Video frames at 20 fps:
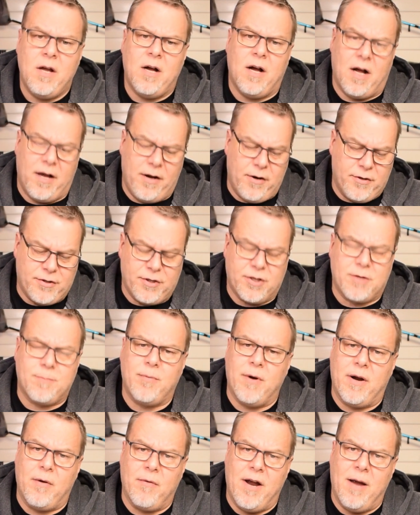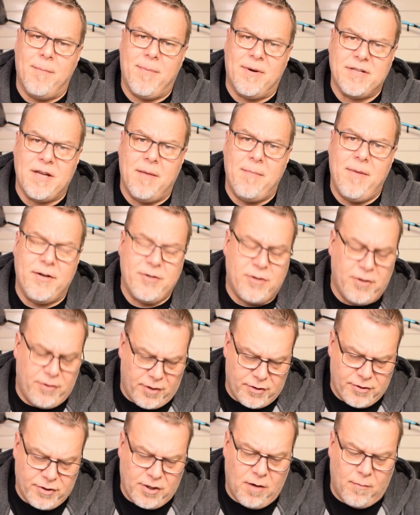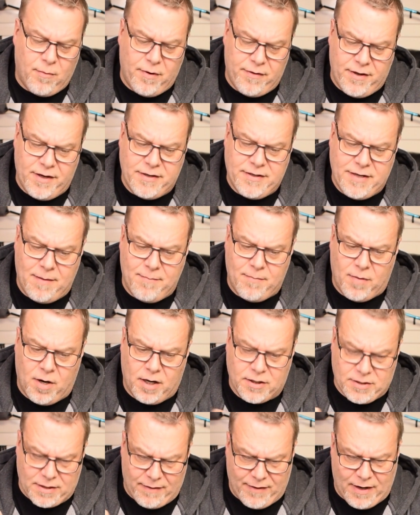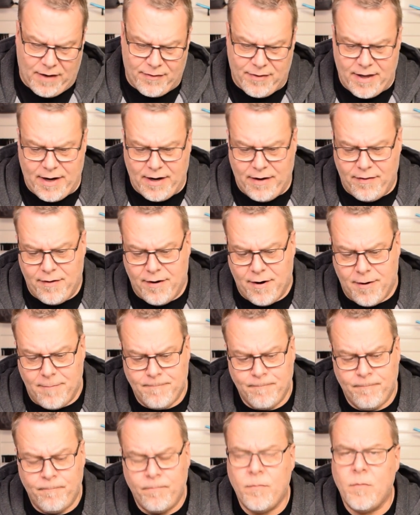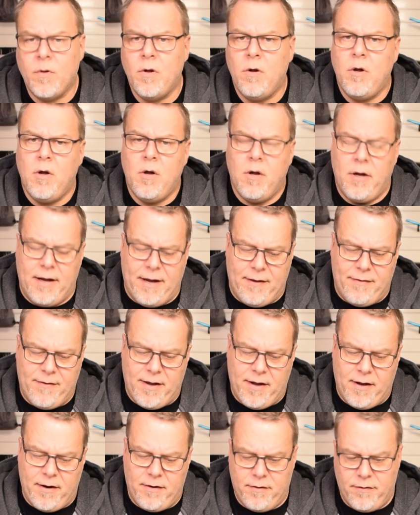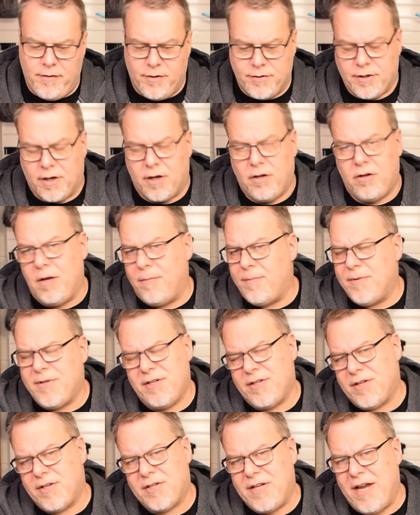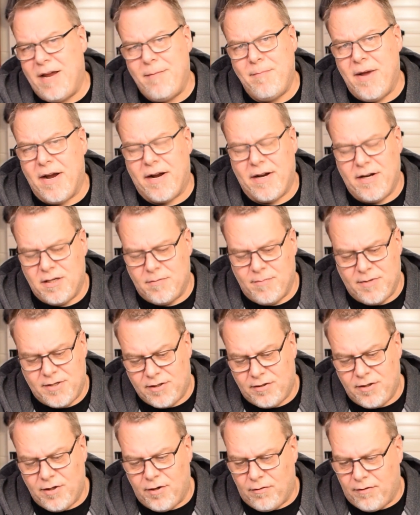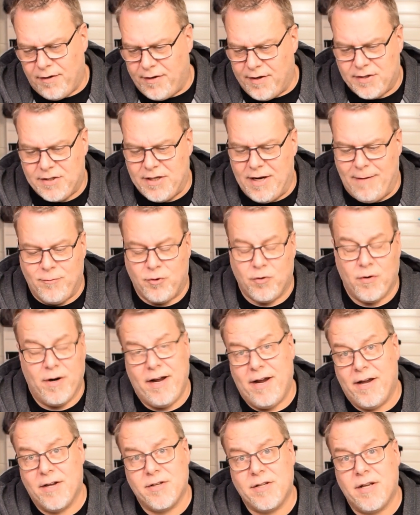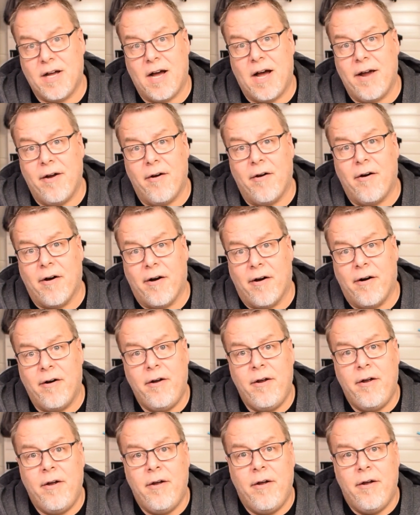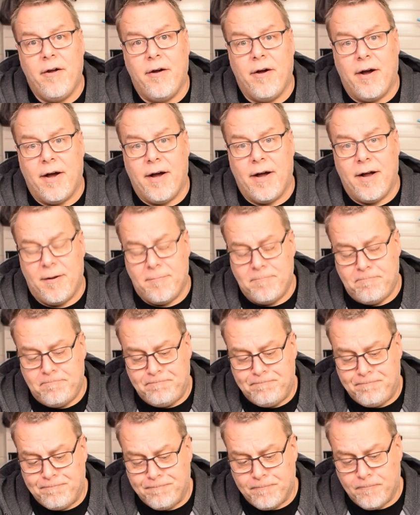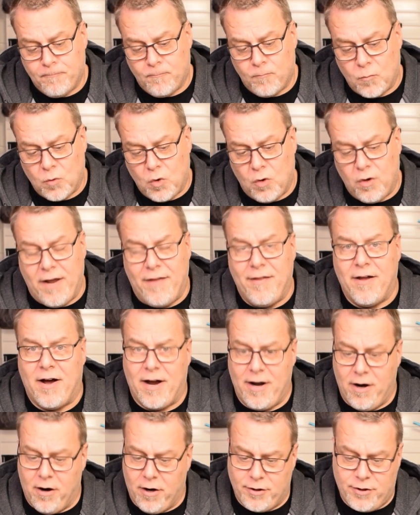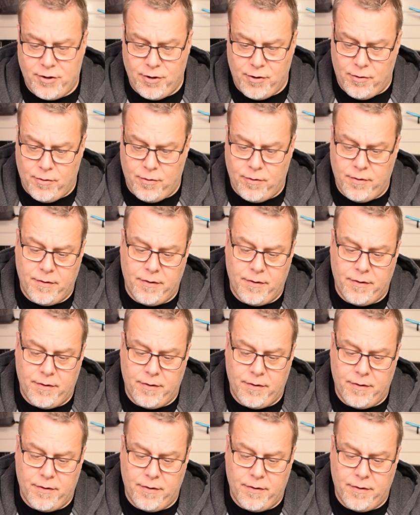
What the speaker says: Here's the spring ramp, as I mentioned, doesn't come with it, $10. I've got that in there. And then there's a clip. This is the same mechanism. It's literally the same tray as the IR and the IR2.